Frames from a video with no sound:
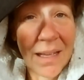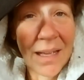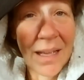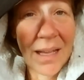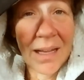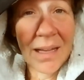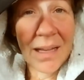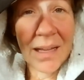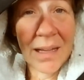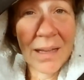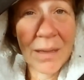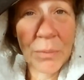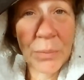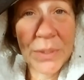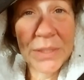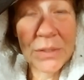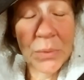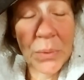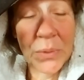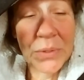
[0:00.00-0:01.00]
uh,
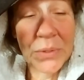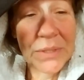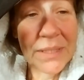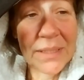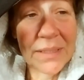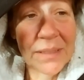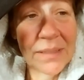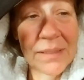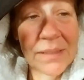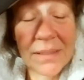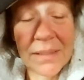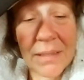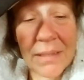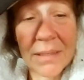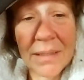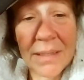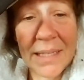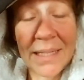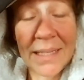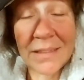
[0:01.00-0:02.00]
resources
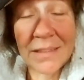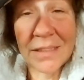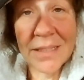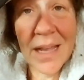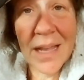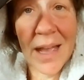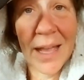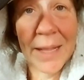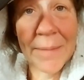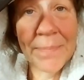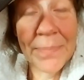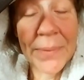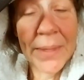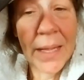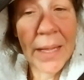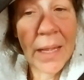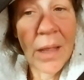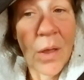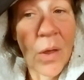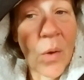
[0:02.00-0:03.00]
each time.
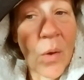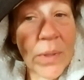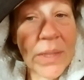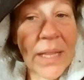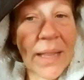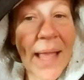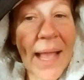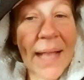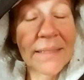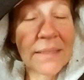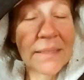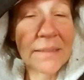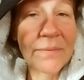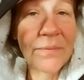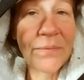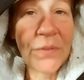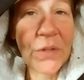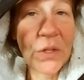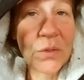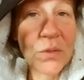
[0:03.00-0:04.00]
Well, the last
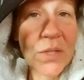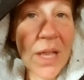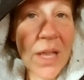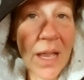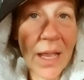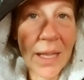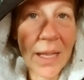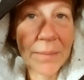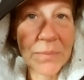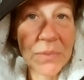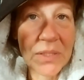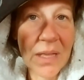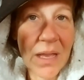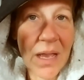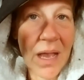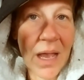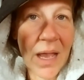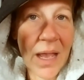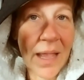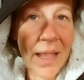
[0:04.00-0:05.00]
few times
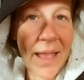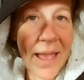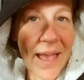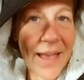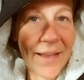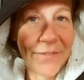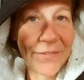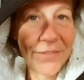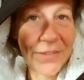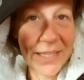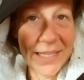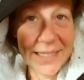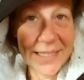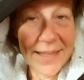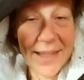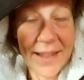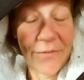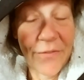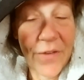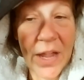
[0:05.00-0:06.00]
I have lit
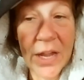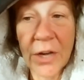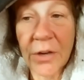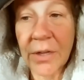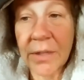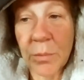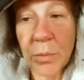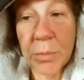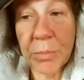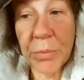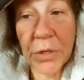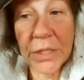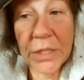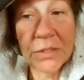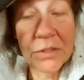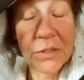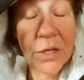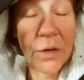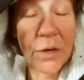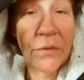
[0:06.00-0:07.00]
a fire in the wood burning
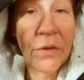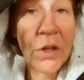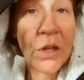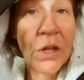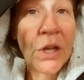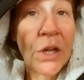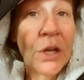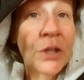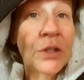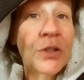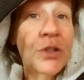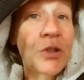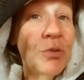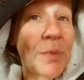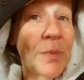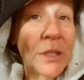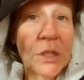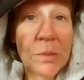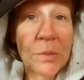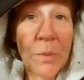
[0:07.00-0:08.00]
stove, too
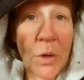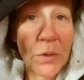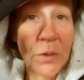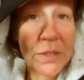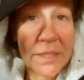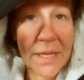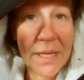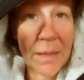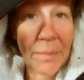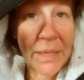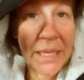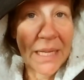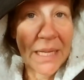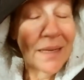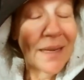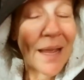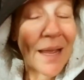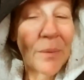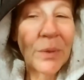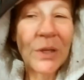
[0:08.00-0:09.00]
much smoke is coming in.
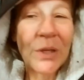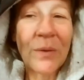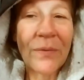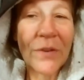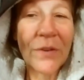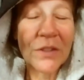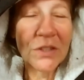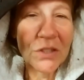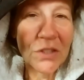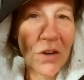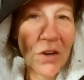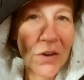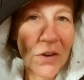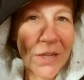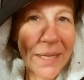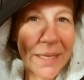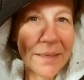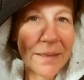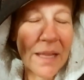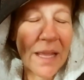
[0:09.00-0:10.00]
Now, when you first start
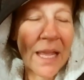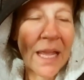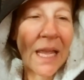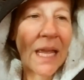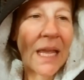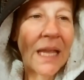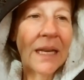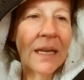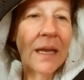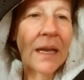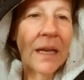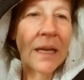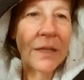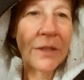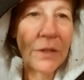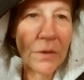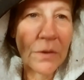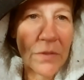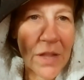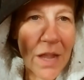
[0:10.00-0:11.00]
it and, uh,
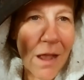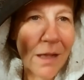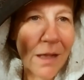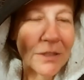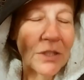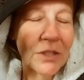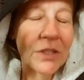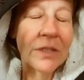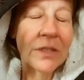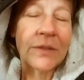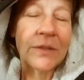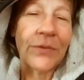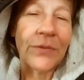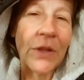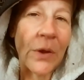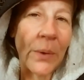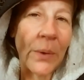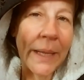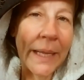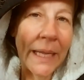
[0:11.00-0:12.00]
you know, the oxygen is
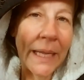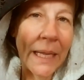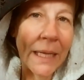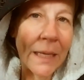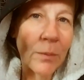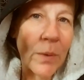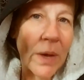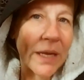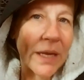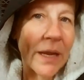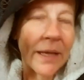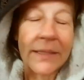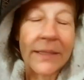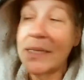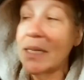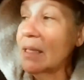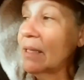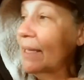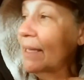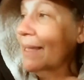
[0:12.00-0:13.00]
flowing and whatnot
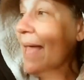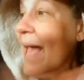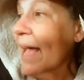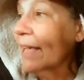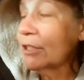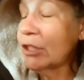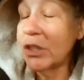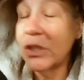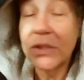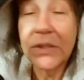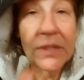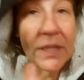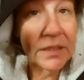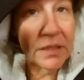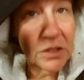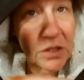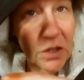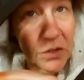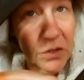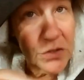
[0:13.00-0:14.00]
until it catches and
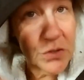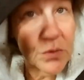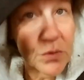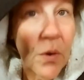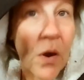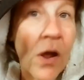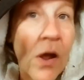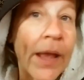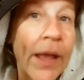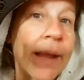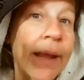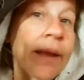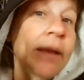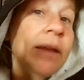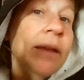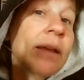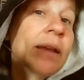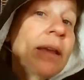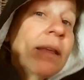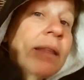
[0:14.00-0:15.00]
starts drawing
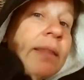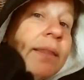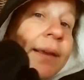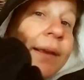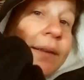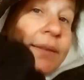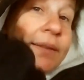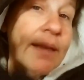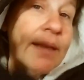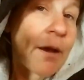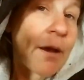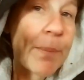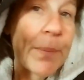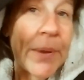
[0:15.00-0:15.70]
things up